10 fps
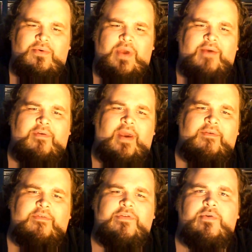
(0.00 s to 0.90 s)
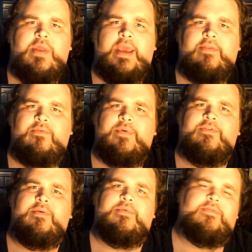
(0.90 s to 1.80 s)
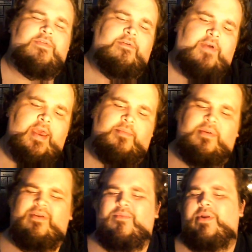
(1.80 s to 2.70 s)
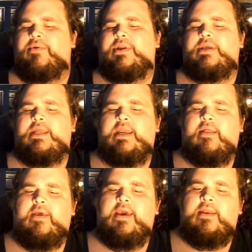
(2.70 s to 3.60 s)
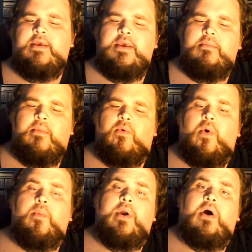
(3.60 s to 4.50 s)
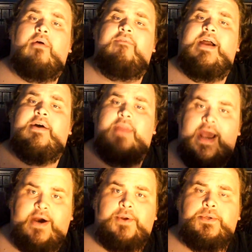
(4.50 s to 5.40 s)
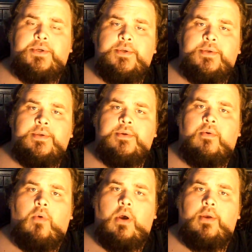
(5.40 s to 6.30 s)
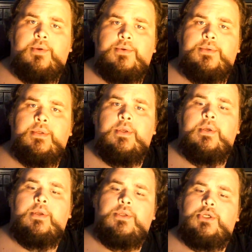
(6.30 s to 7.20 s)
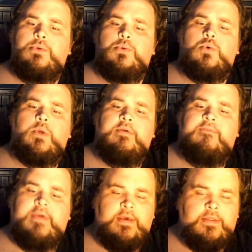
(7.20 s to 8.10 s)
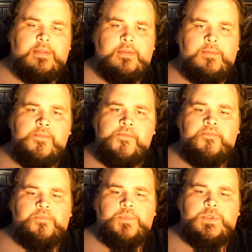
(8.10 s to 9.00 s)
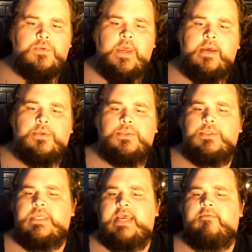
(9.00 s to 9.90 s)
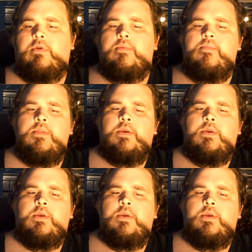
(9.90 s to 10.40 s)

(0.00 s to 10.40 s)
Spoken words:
have a few dates when some of this stuff happened, and we don't need to get into that. But when we all found out was June 25th, 2007.